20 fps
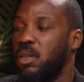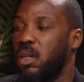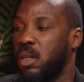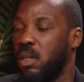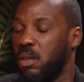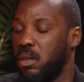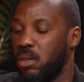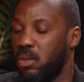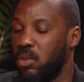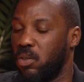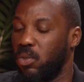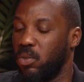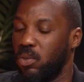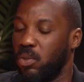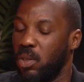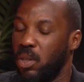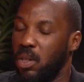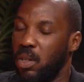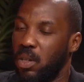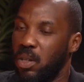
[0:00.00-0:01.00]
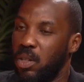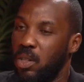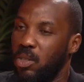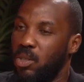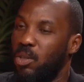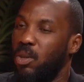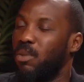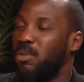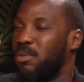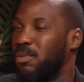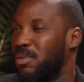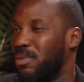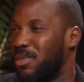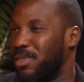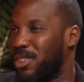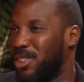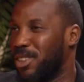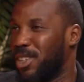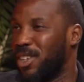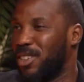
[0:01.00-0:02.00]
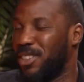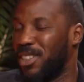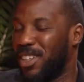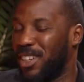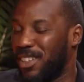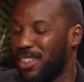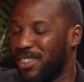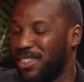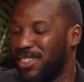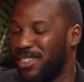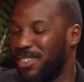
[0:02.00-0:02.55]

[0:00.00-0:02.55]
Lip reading: Okay, cool. So it sounds like